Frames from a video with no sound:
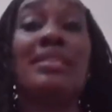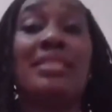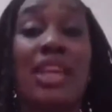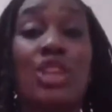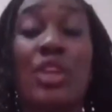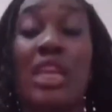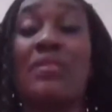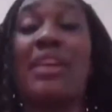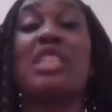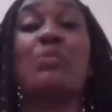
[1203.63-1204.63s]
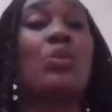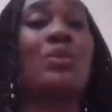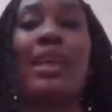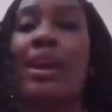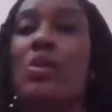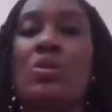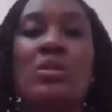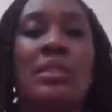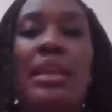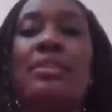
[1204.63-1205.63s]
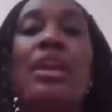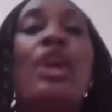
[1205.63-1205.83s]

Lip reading: attention as far as books are concerned.